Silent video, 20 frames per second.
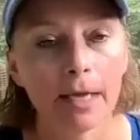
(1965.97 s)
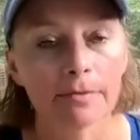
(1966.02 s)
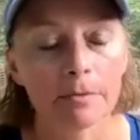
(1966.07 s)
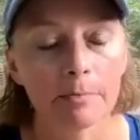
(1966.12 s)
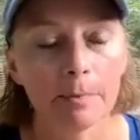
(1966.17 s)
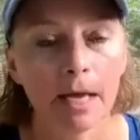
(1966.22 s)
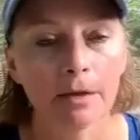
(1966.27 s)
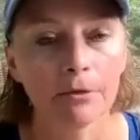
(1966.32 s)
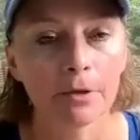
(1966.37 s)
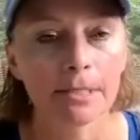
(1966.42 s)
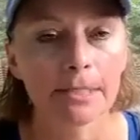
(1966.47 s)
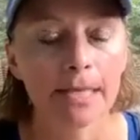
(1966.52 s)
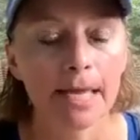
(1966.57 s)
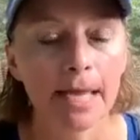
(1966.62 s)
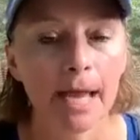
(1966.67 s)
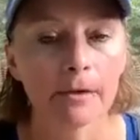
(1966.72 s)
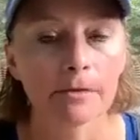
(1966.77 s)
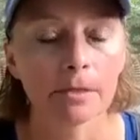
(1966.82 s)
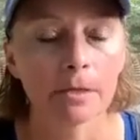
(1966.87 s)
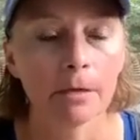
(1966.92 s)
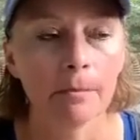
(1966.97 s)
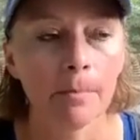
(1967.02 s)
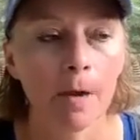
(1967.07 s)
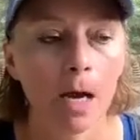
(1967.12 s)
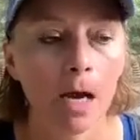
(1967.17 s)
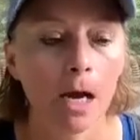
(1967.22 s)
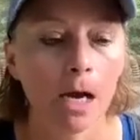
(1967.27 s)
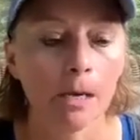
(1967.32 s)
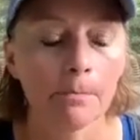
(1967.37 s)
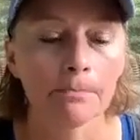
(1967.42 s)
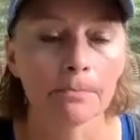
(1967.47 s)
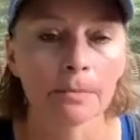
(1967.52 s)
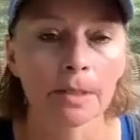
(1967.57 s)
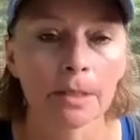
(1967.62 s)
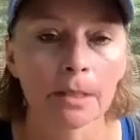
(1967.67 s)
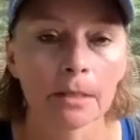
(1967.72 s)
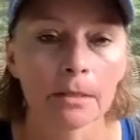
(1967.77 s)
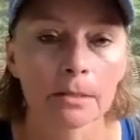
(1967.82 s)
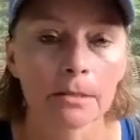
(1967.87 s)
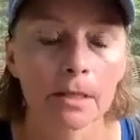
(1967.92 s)
have athletes that have some
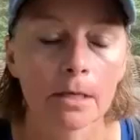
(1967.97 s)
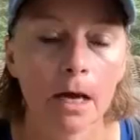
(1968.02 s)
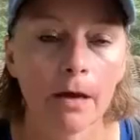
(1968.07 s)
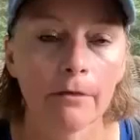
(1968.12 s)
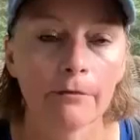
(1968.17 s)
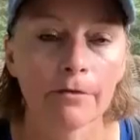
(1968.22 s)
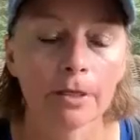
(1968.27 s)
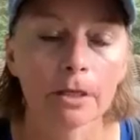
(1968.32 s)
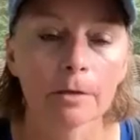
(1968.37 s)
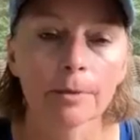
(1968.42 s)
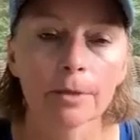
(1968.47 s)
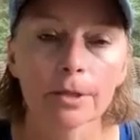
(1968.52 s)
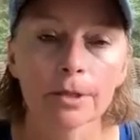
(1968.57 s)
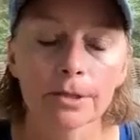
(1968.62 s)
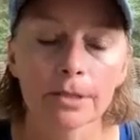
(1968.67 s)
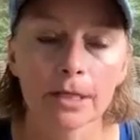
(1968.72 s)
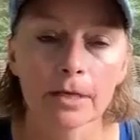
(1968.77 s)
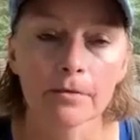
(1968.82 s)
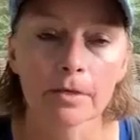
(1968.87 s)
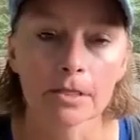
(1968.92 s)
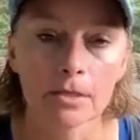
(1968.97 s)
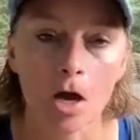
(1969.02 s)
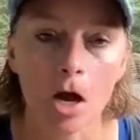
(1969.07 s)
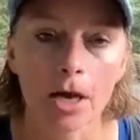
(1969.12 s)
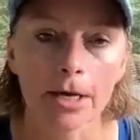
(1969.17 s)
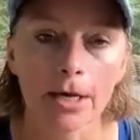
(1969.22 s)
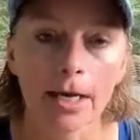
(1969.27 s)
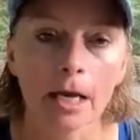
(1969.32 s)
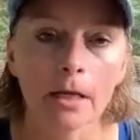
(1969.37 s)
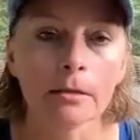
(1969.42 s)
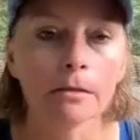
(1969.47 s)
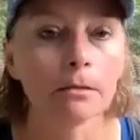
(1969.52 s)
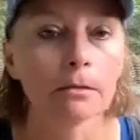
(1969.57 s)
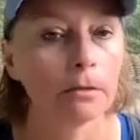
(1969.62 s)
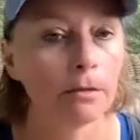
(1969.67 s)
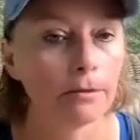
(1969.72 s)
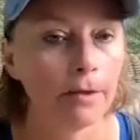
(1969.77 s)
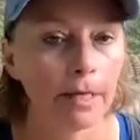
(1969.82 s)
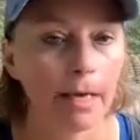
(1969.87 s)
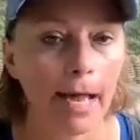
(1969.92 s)
availability of a sauna,
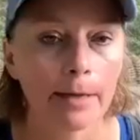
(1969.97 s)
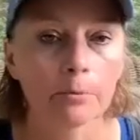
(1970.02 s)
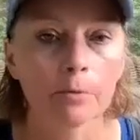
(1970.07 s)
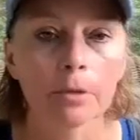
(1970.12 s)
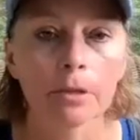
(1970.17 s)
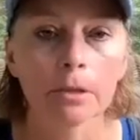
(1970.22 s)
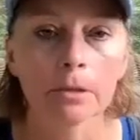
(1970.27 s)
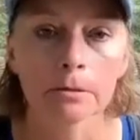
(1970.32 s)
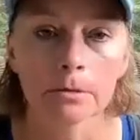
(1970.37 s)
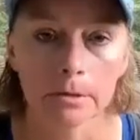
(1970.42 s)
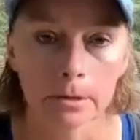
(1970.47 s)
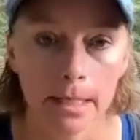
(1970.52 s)
then I will,